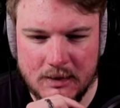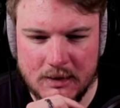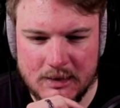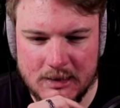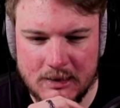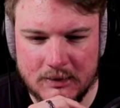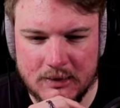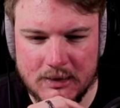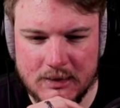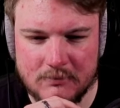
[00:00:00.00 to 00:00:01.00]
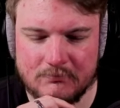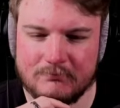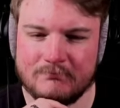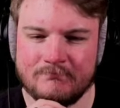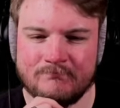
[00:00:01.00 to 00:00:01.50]
Does looks,
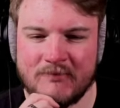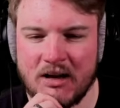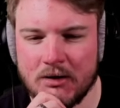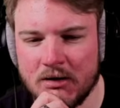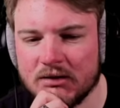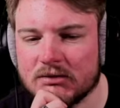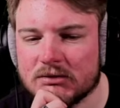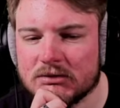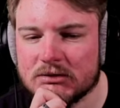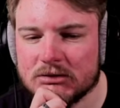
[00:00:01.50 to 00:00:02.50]
I don't know.